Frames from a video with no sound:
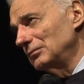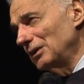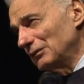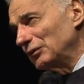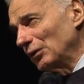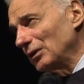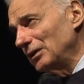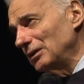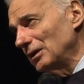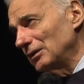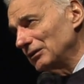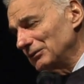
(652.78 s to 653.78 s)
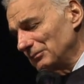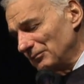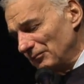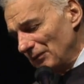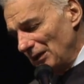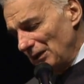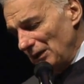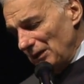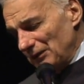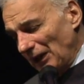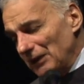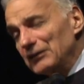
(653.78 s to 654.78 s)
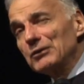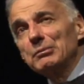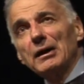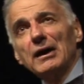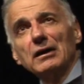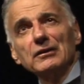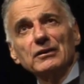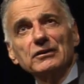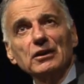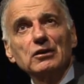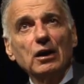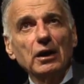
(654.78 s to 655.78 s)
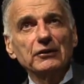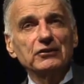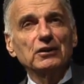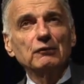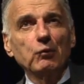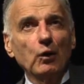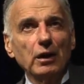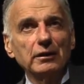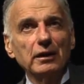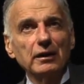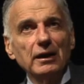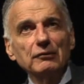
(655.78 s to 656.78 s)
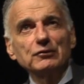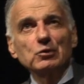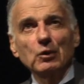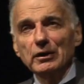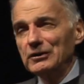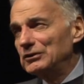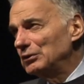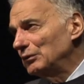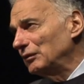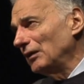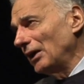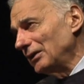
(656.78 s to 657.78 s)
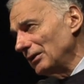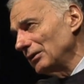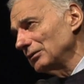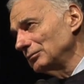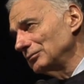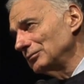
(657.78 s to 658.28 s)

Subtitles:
in 40 years. That is about the cost of one F-22 fighter